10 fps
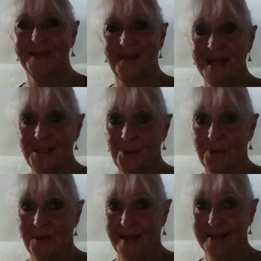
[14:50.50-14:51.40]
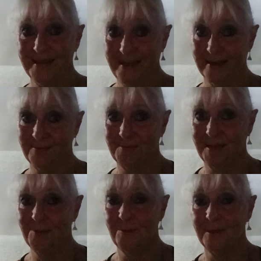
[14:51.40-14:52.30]
So that's a good thing, isn't it?
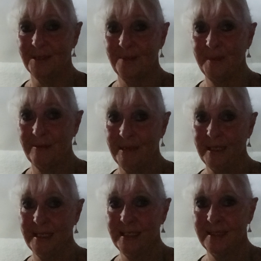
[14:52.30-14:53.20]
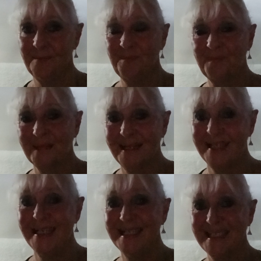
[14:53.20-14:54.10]
Otherwise I'd be really
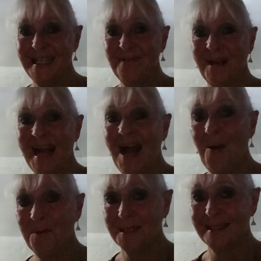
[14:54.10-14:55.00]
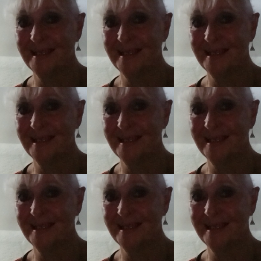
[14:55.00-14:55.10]
sitting for hours